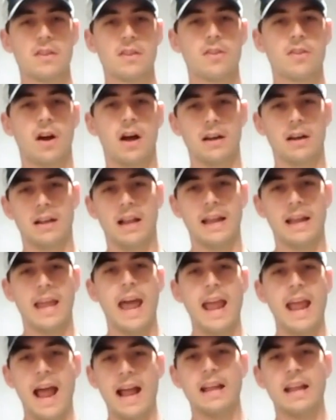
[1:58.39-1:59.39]
thought like,
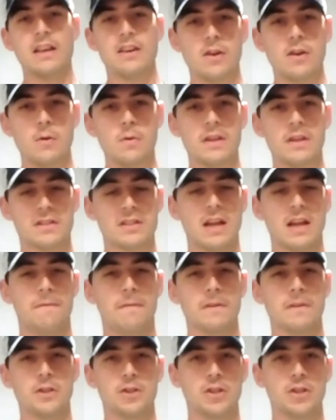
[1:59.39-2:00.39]
hey, I could do this stuff
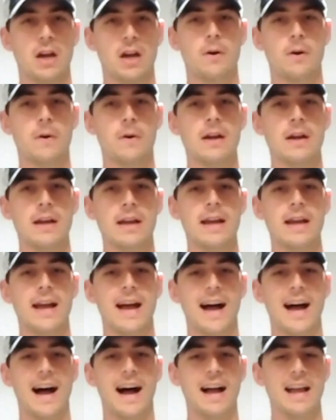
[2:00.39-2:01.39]
on the show.
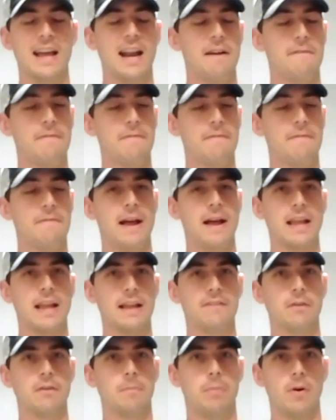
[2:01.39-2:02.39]
And I finally
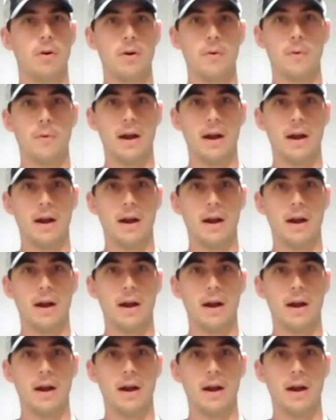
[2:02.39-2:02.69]
got to a point where